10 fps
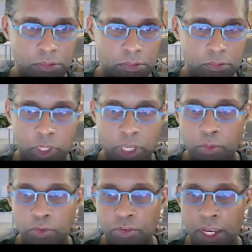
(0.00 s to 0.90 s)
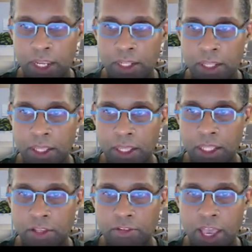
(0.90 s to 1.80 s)
Okay, we've got it.
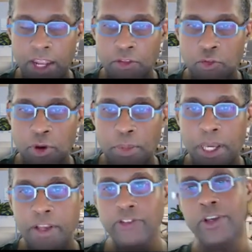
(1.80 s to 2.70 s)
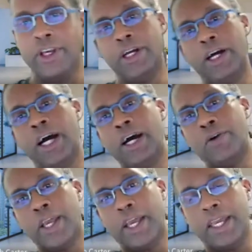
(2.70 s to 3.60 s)
Let's add it to our page.
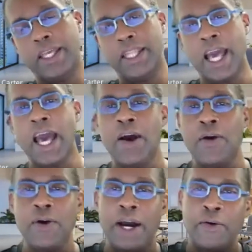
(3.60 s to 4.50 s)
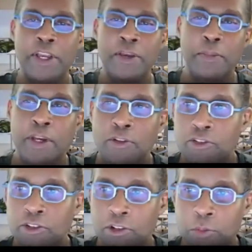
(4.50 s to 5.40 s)
Okay. Now our email
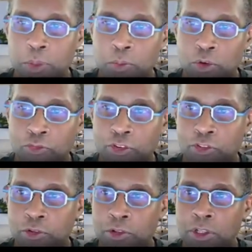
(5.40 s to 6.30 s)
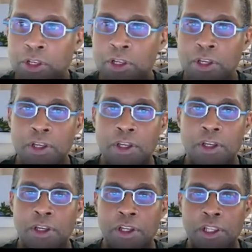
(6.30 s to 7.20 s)
looks a little bit more official.
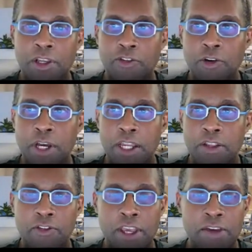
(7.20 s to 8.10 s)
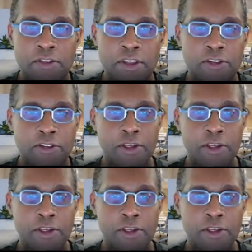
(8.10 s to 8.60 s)
Let's go ahead and save this.